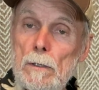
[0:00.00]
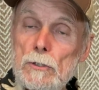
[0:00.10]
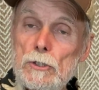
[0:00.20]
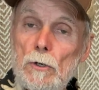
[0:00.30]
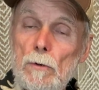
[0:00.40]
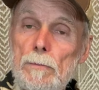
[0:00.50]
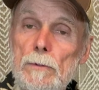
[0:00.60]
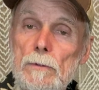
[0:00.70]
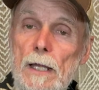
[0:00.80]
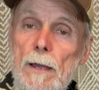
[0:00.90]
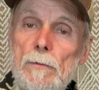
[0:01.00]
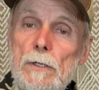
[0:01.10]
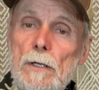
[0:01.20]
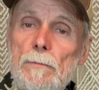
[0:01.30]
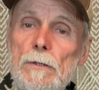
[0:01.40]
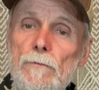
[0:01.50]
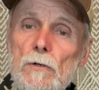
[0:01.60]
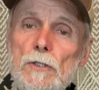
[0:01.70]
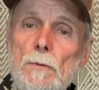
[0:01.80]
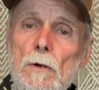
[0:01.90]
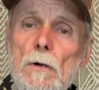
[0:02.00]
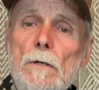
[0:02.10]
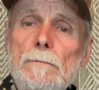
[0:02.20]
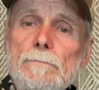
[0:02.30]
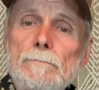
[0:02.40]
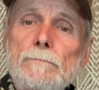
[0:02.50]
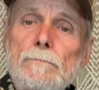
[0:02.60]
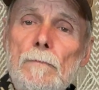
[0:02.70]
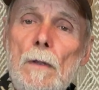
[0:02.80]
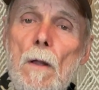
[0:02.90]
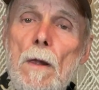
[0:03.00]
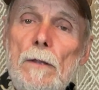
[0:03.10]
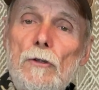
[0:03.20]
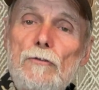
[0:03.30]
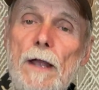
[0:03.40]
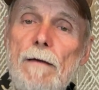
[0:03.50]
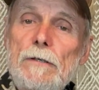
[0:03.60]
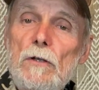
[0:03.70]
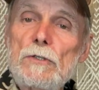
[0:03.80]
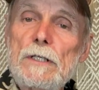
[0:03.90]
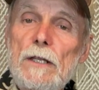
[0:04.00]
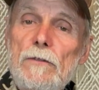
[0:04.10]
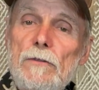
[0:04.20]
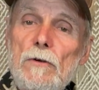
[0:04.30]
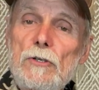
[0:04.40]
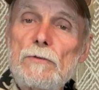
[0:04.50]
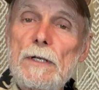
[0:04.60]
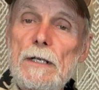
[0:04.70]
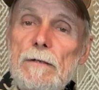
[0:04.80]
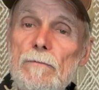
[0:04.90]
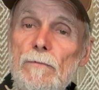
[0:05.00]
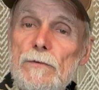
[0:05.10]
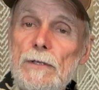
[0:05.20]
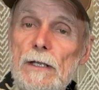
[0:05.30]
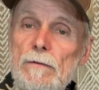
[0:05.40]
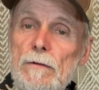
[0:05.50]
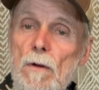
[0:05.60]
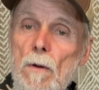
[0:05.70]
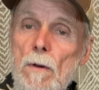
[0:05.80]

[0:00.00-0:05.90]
So climbing up in the first part. The traveling note's that 3rd string, 2nd.